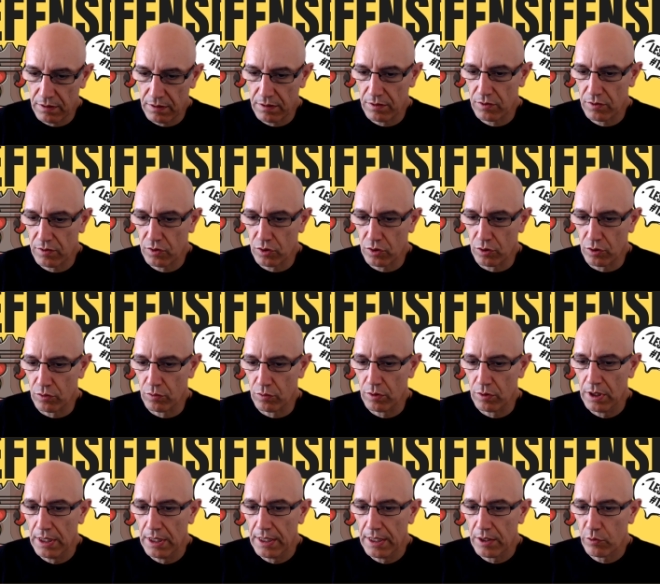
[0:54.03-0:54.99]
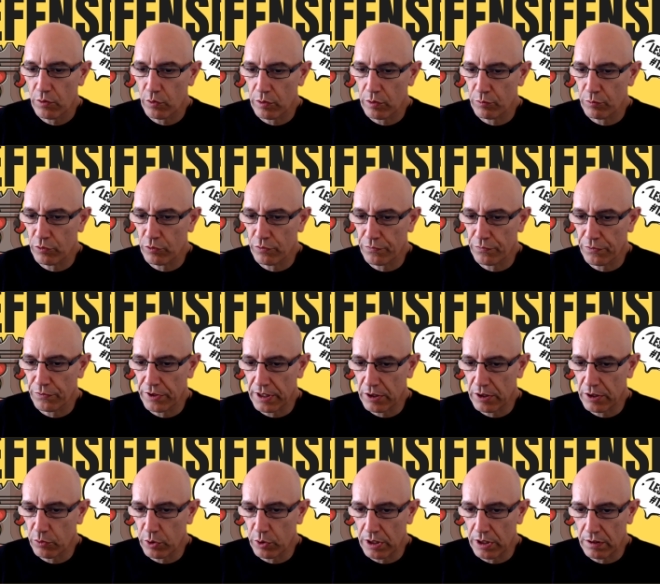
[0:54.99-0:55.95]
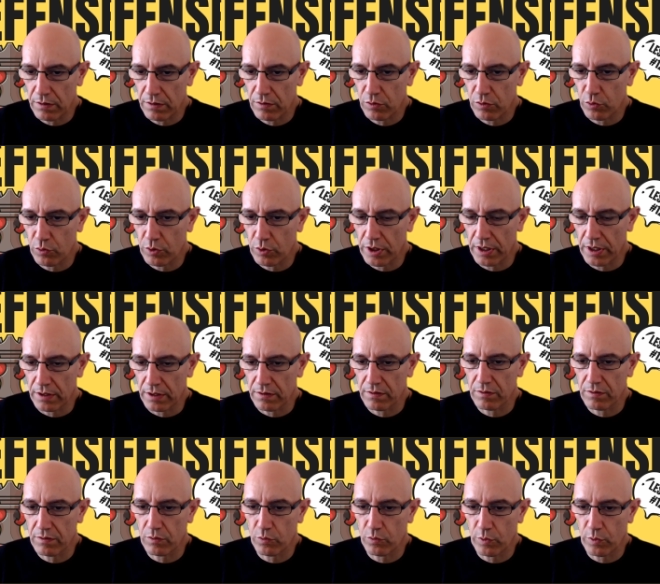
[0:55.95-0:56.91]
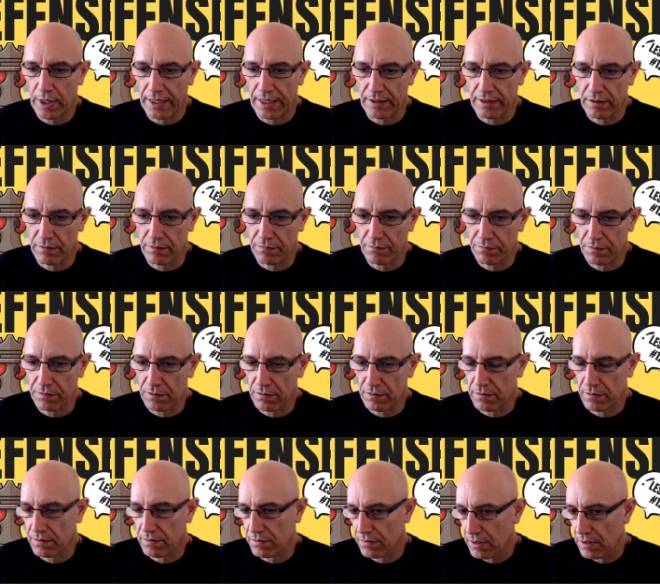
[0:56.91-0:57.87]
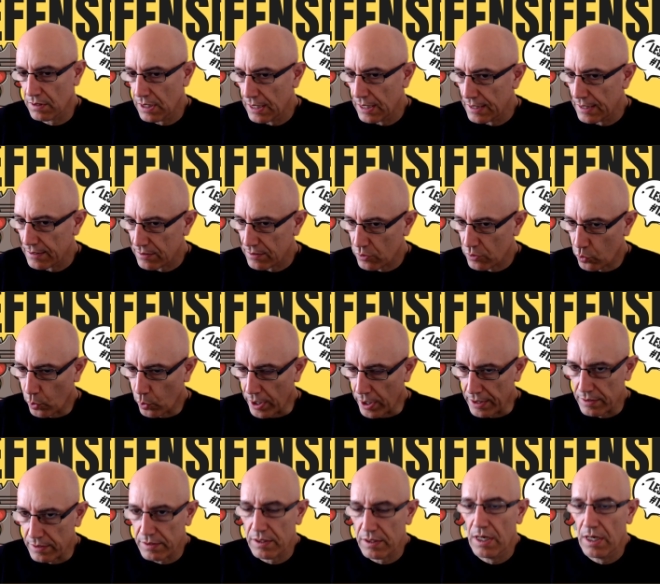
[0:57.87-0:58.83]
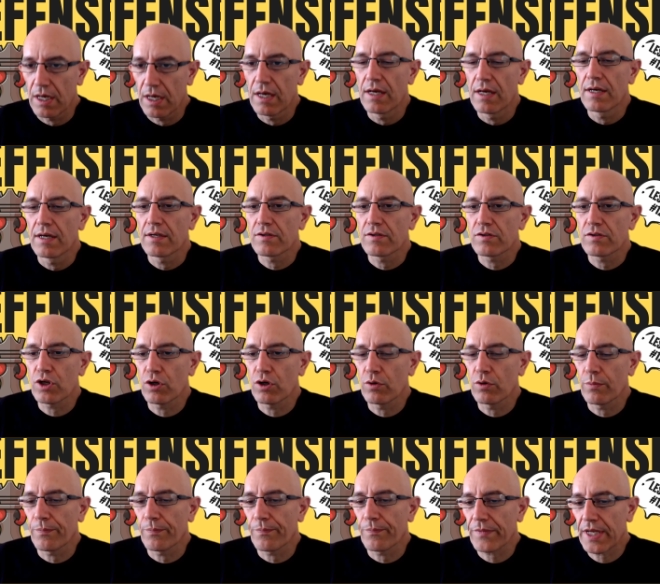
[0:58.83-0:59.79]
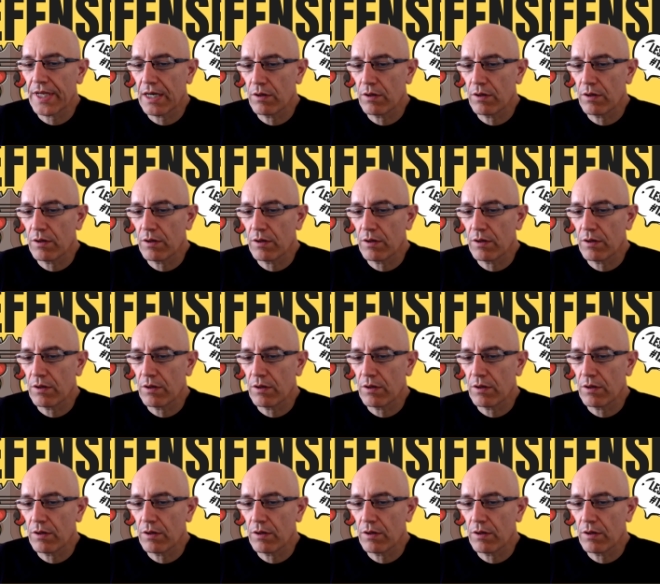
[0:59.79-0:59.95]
so we move the queen to cut one of its squares. So now